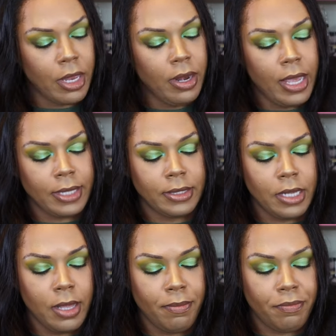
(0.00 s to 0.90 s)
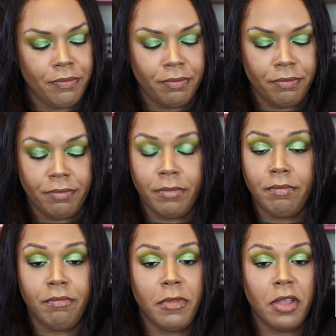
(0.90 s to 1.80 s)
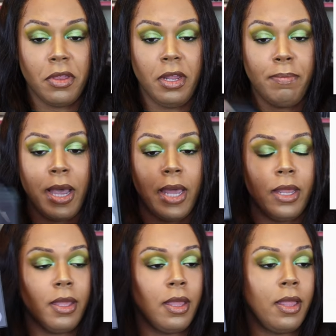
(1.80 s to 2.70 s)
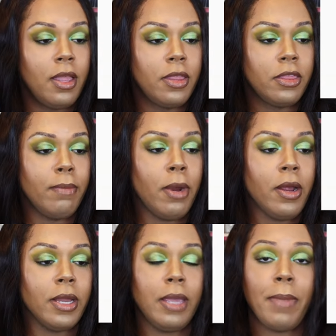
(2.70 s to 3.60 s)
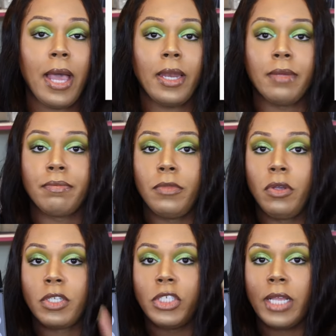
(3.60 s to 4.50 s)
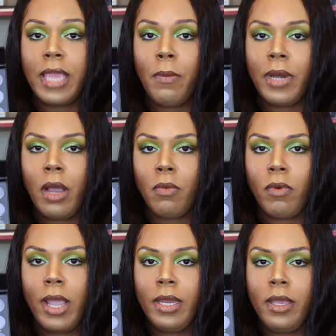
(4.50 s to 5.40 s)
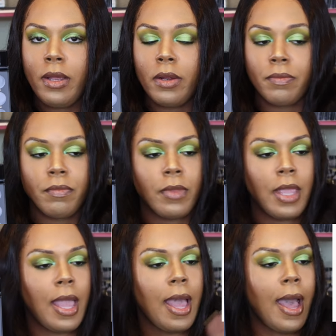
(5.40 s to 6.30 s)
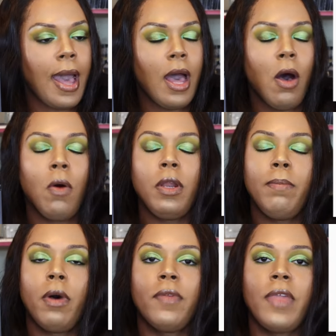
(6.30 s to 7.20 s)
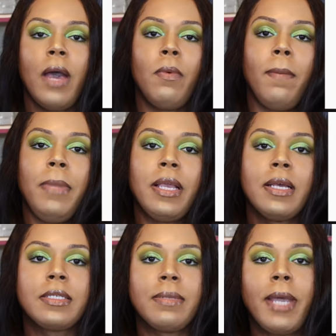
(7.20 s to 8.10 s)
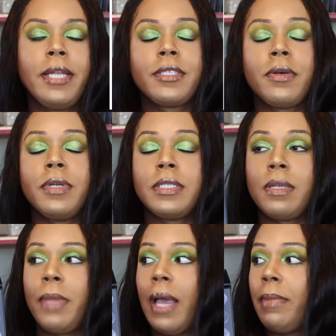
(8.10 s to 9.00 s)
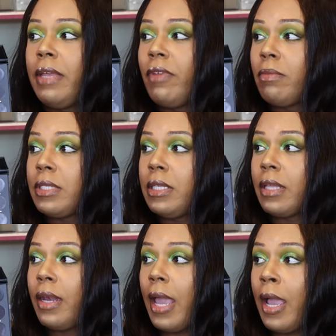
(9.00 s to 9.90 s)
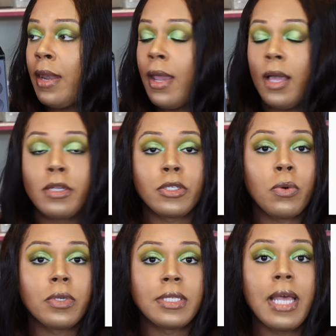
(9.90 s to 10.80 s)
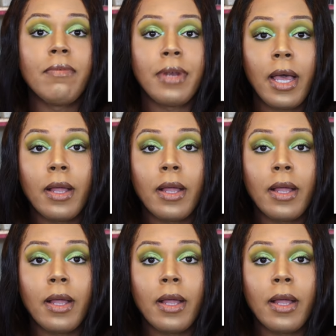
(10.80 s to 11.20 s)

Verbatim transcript: Next up, another deep potted, the Burgundy palette. You can check that one out right here. I only bought that one because somebody sold it to me. I believe it was either $9 or $7.